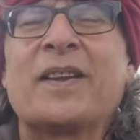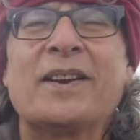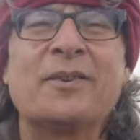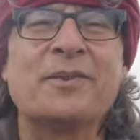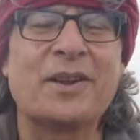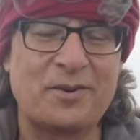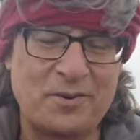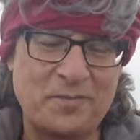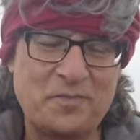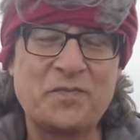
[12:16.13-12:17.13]
I don't
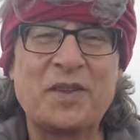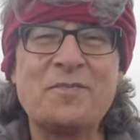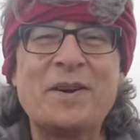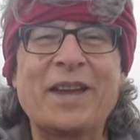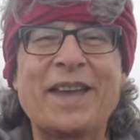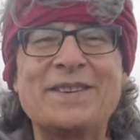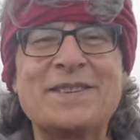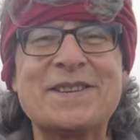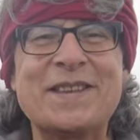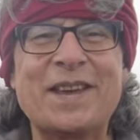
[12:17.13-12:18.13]
know. You might get
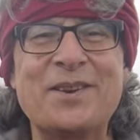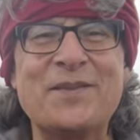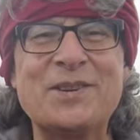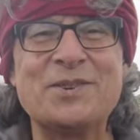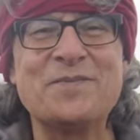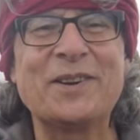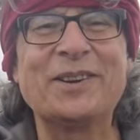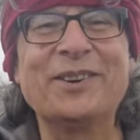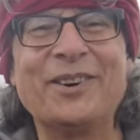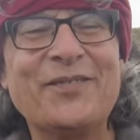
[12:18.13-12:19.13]
to see that image, you
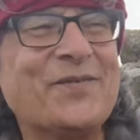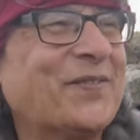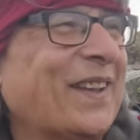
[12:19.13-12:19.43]
might not.